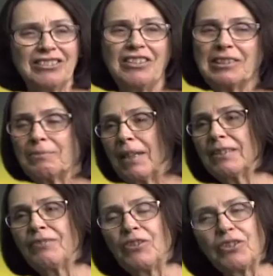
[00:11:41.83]
You know,
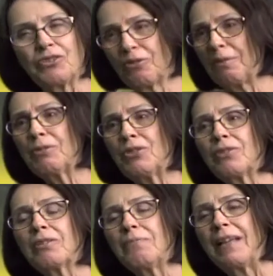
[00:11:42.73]
sometimes if you can dream it, you
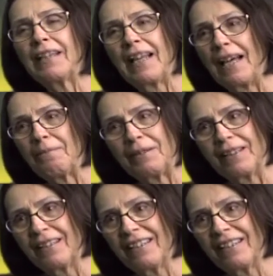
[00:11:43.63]
can make it happen, huh?